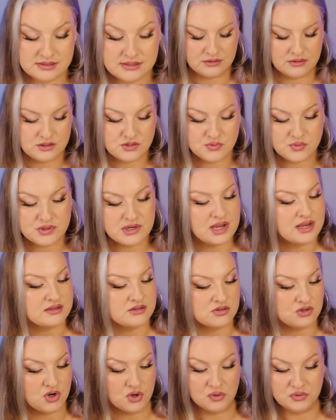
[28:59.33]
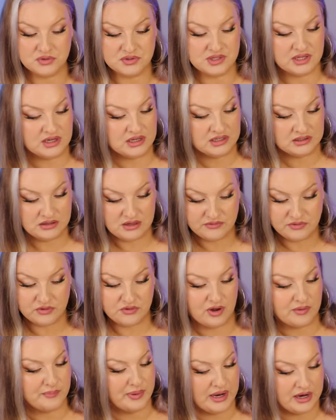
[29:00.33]
This one has notes that I love. You've
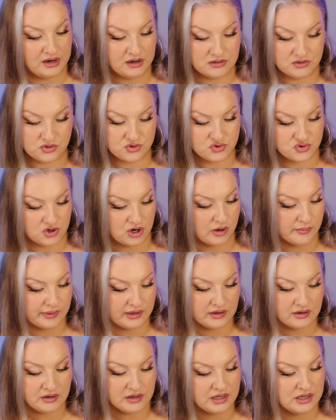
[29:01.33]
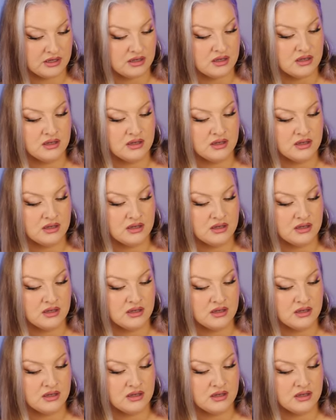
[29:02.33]
got pear and strawberry.